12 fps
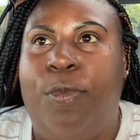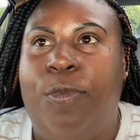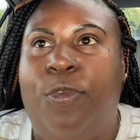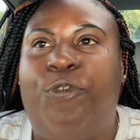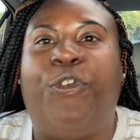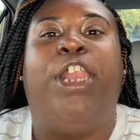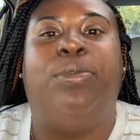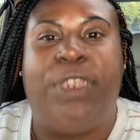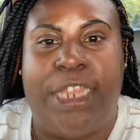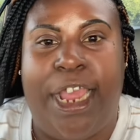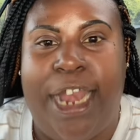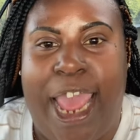Freedom
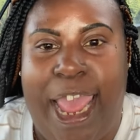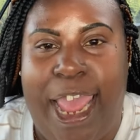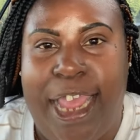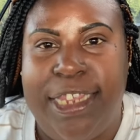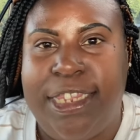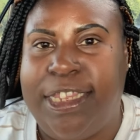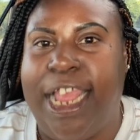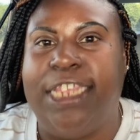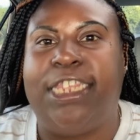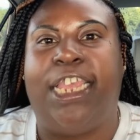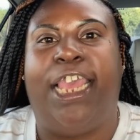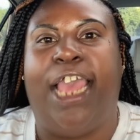Sundays.
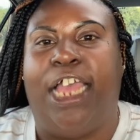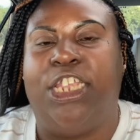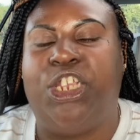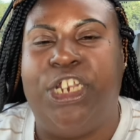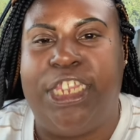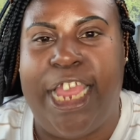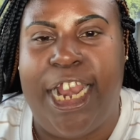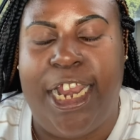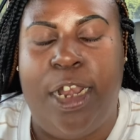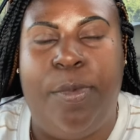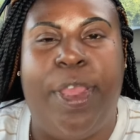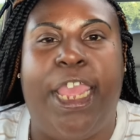That's it. I should have said it
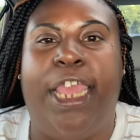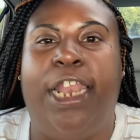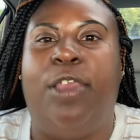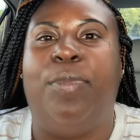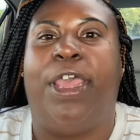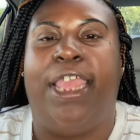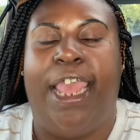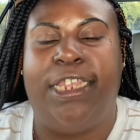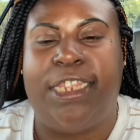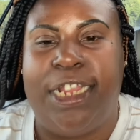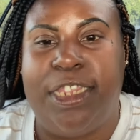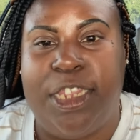in the beginning, but
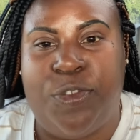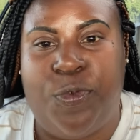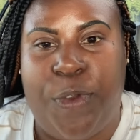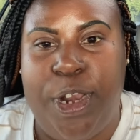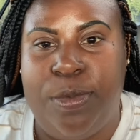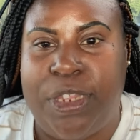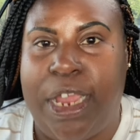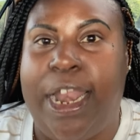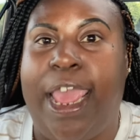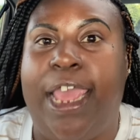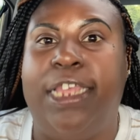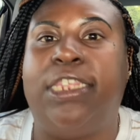yes, this is Freedom
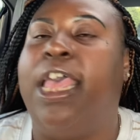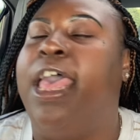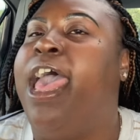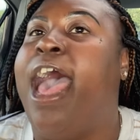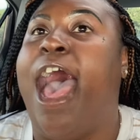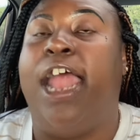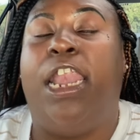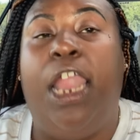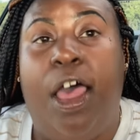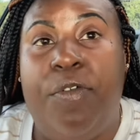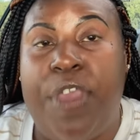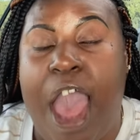Sundays. I
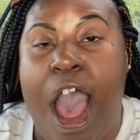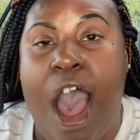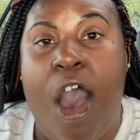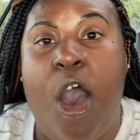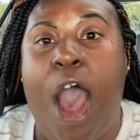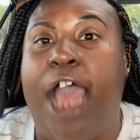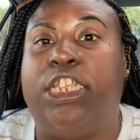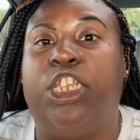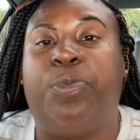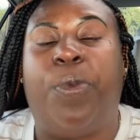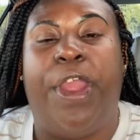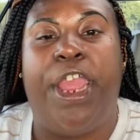love y'all. I
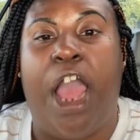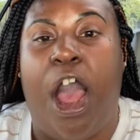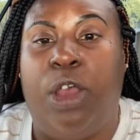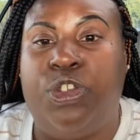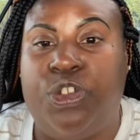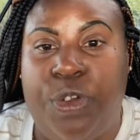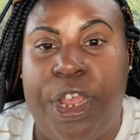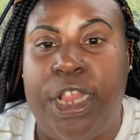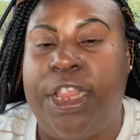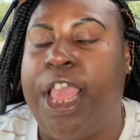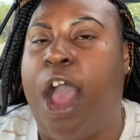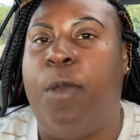just pray y'all
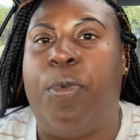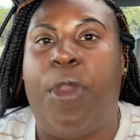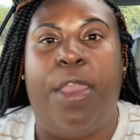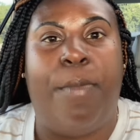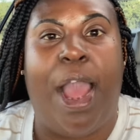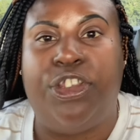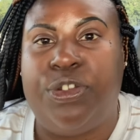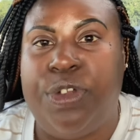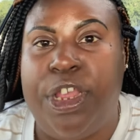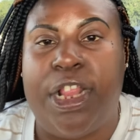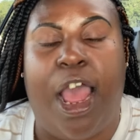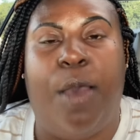strength. Y'all pray my
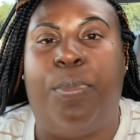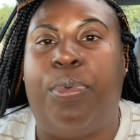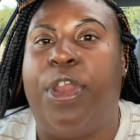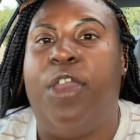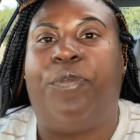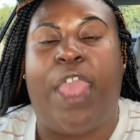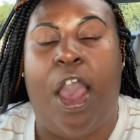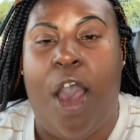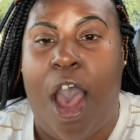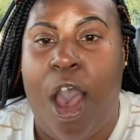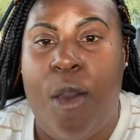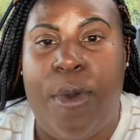strength. I'm praying for y'all
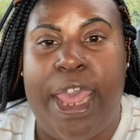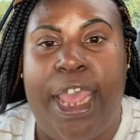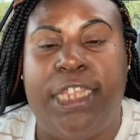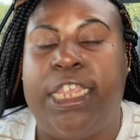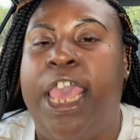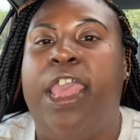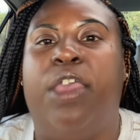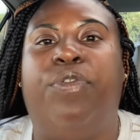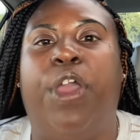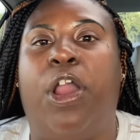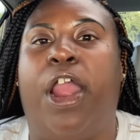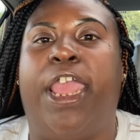always. If
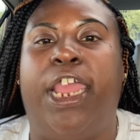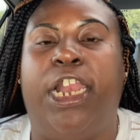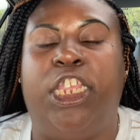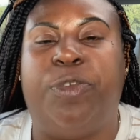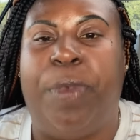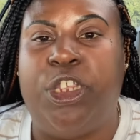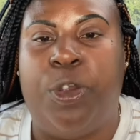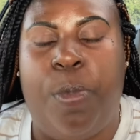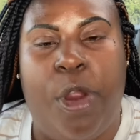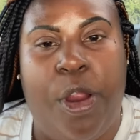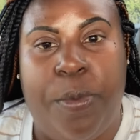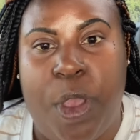there are any special
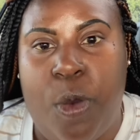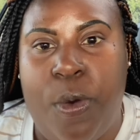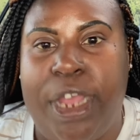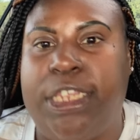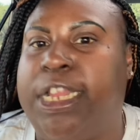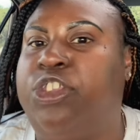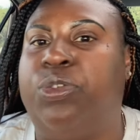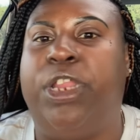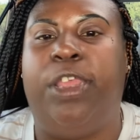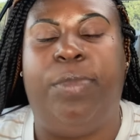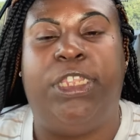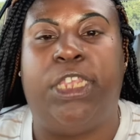prayer requests that you
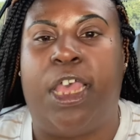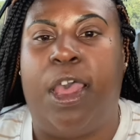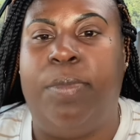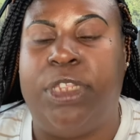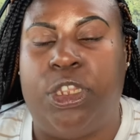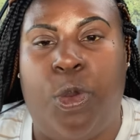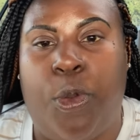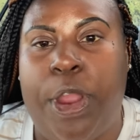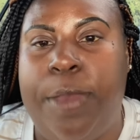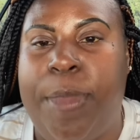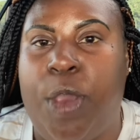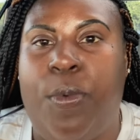need me to come into
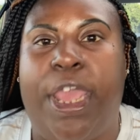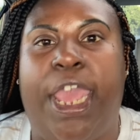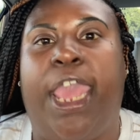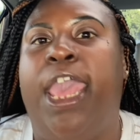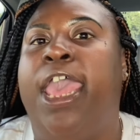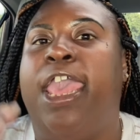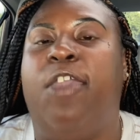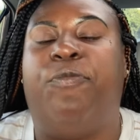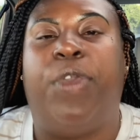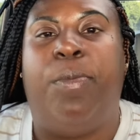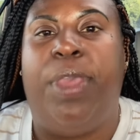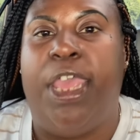agreement with,
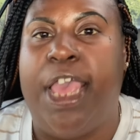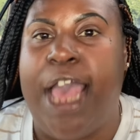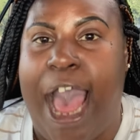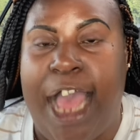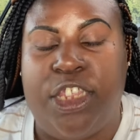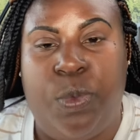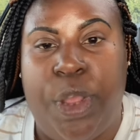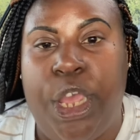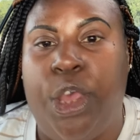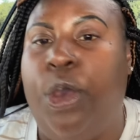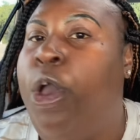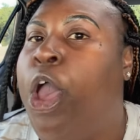if it be God's
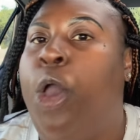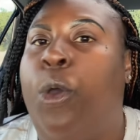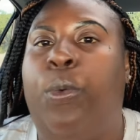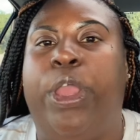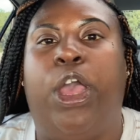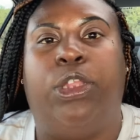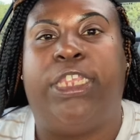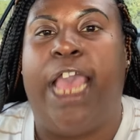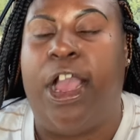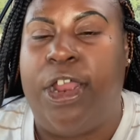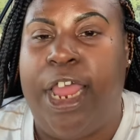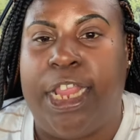will, we're going to
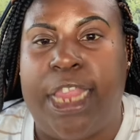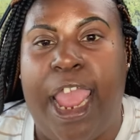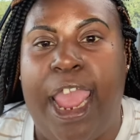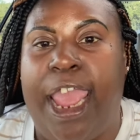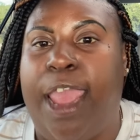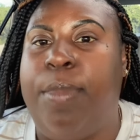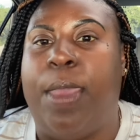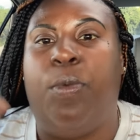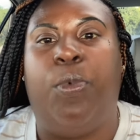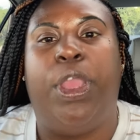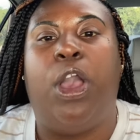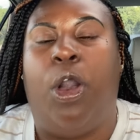tackle that thing. And baby,
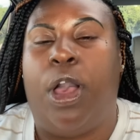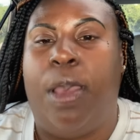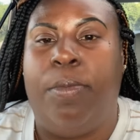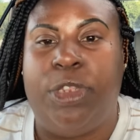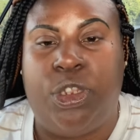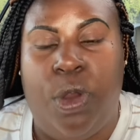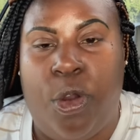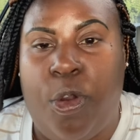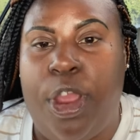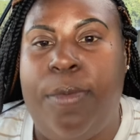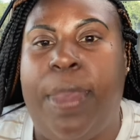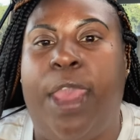we're going to come into
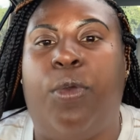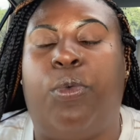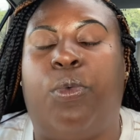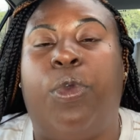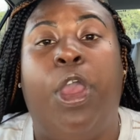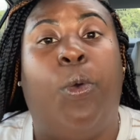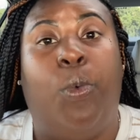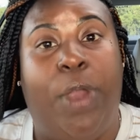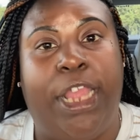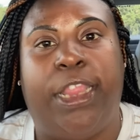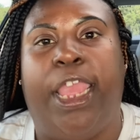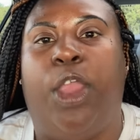agreement
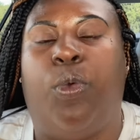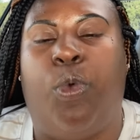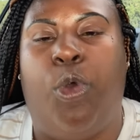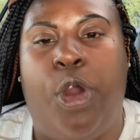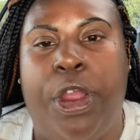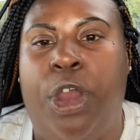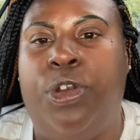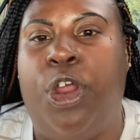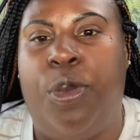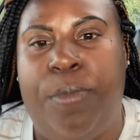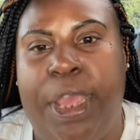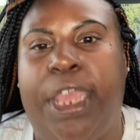with it.
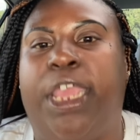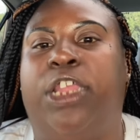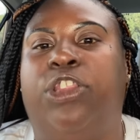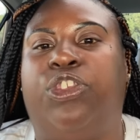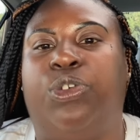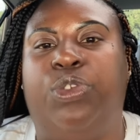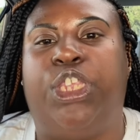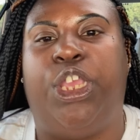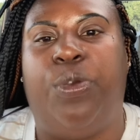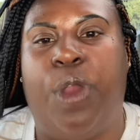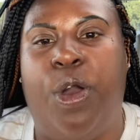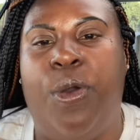
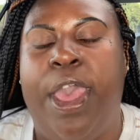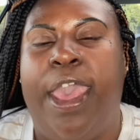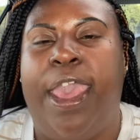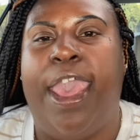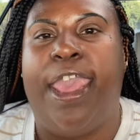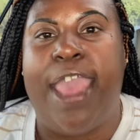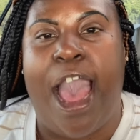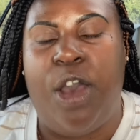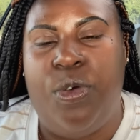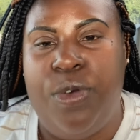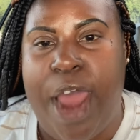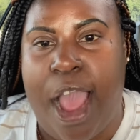
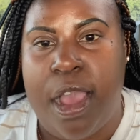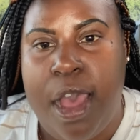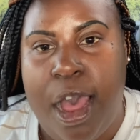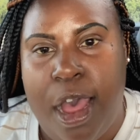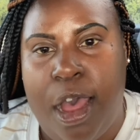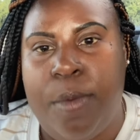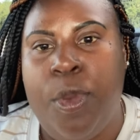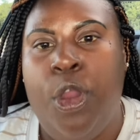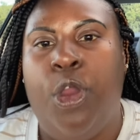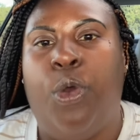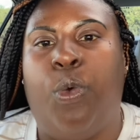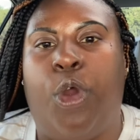royaldominion20@yahoo.com.
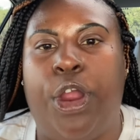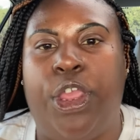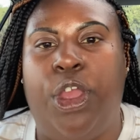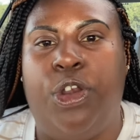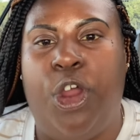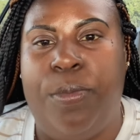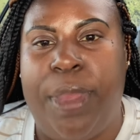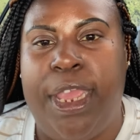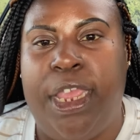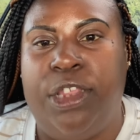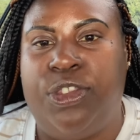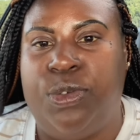
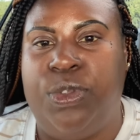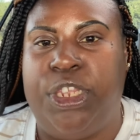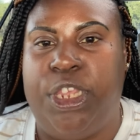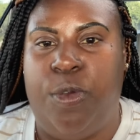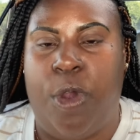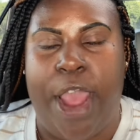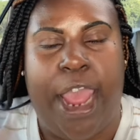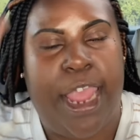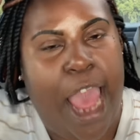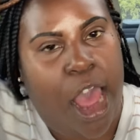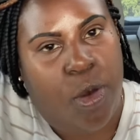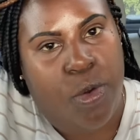
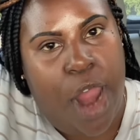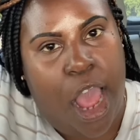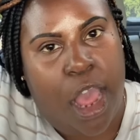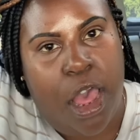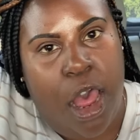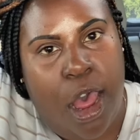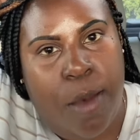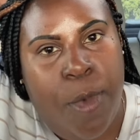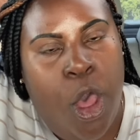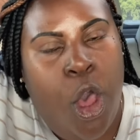royaldominion20@yahoo.com.